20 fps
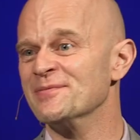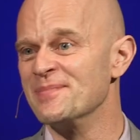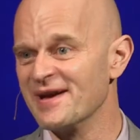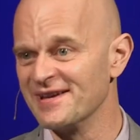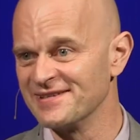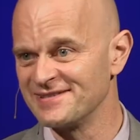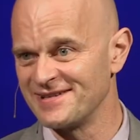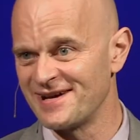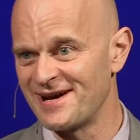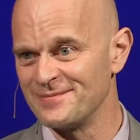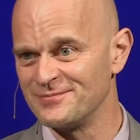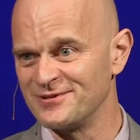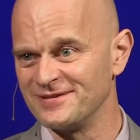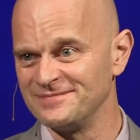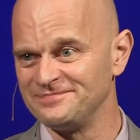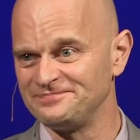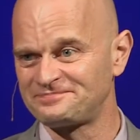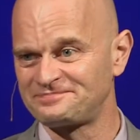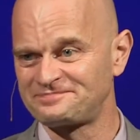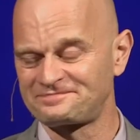the best
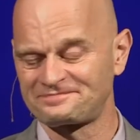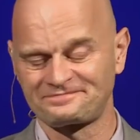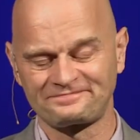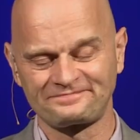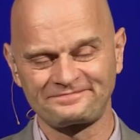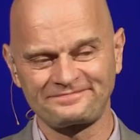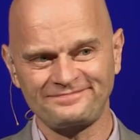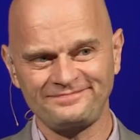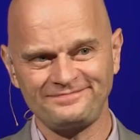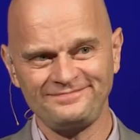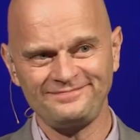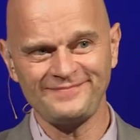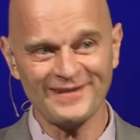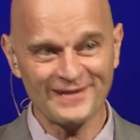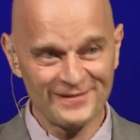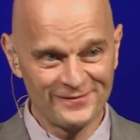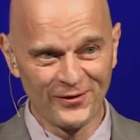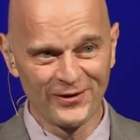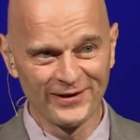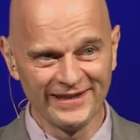option,
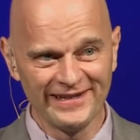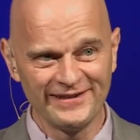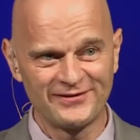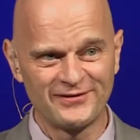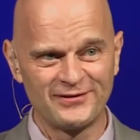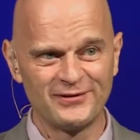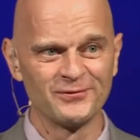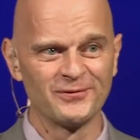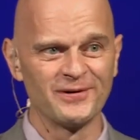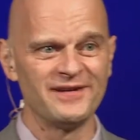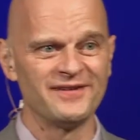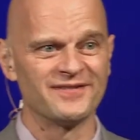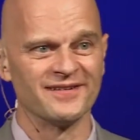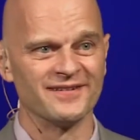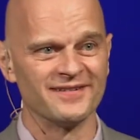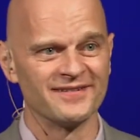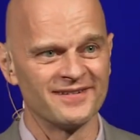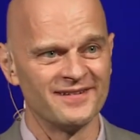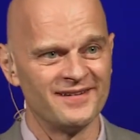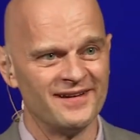for at least two
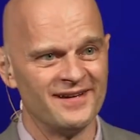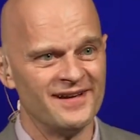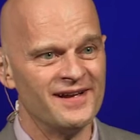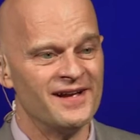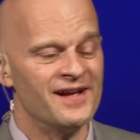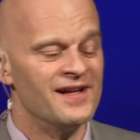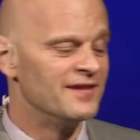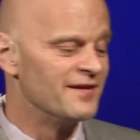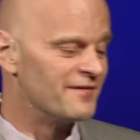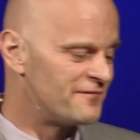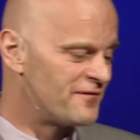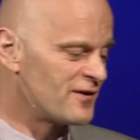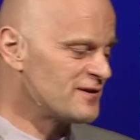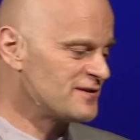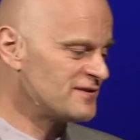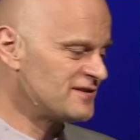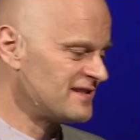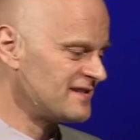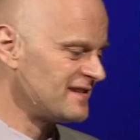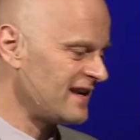reasons. The
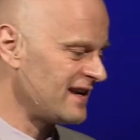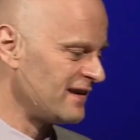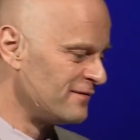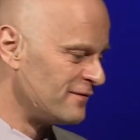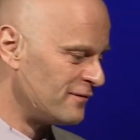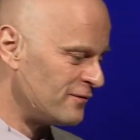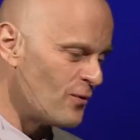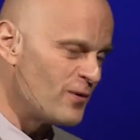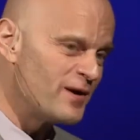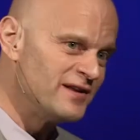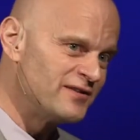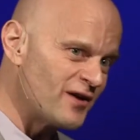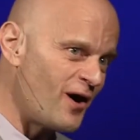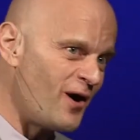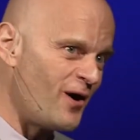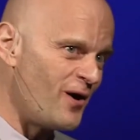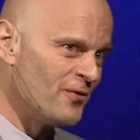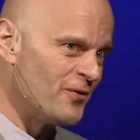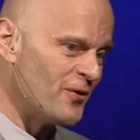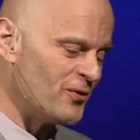first is that it avoids
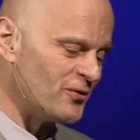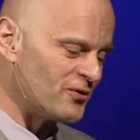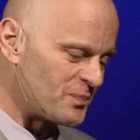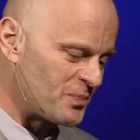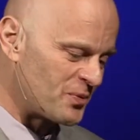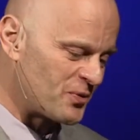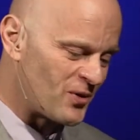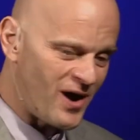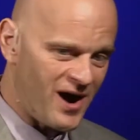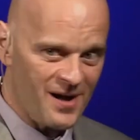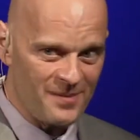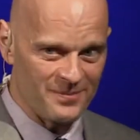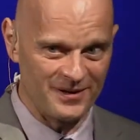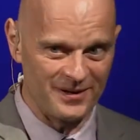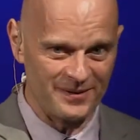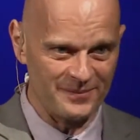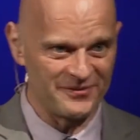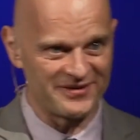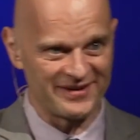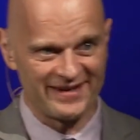all those
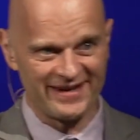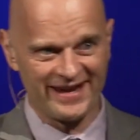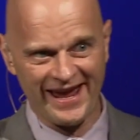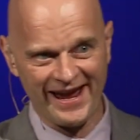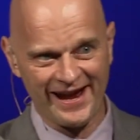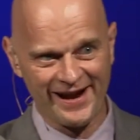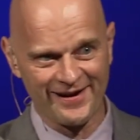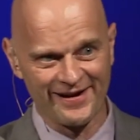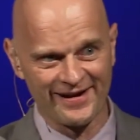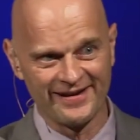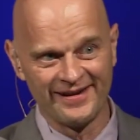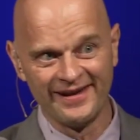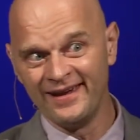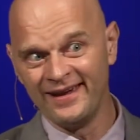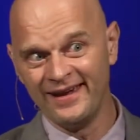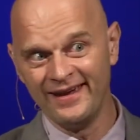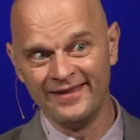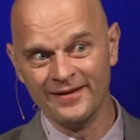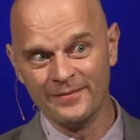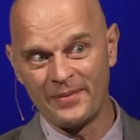problems inherent
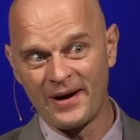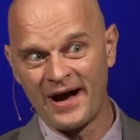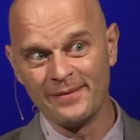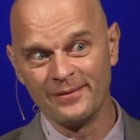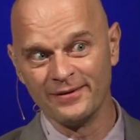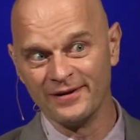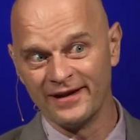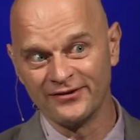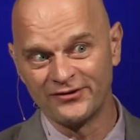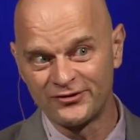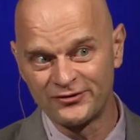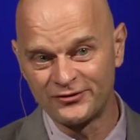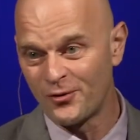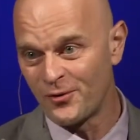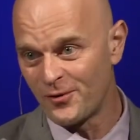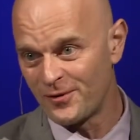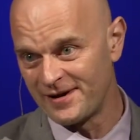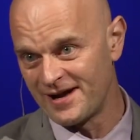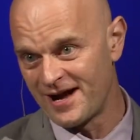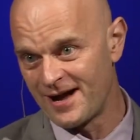in the Bible as
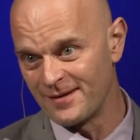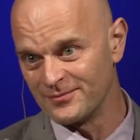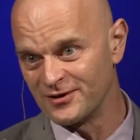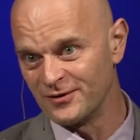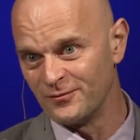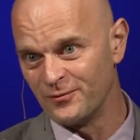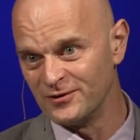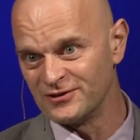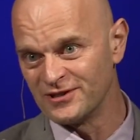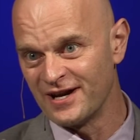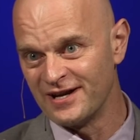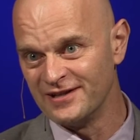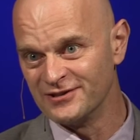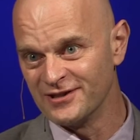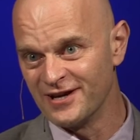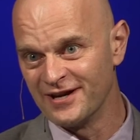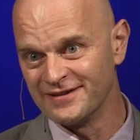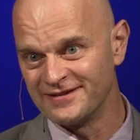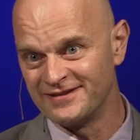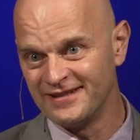story option, which I
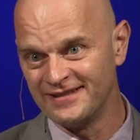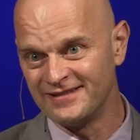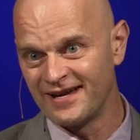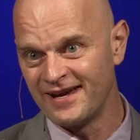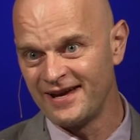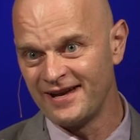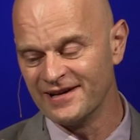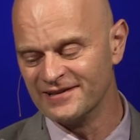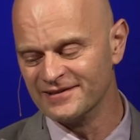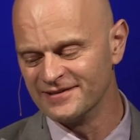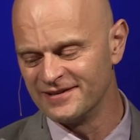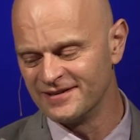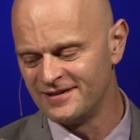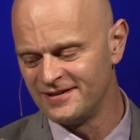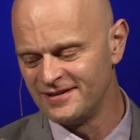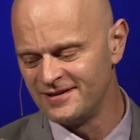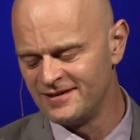just detailed.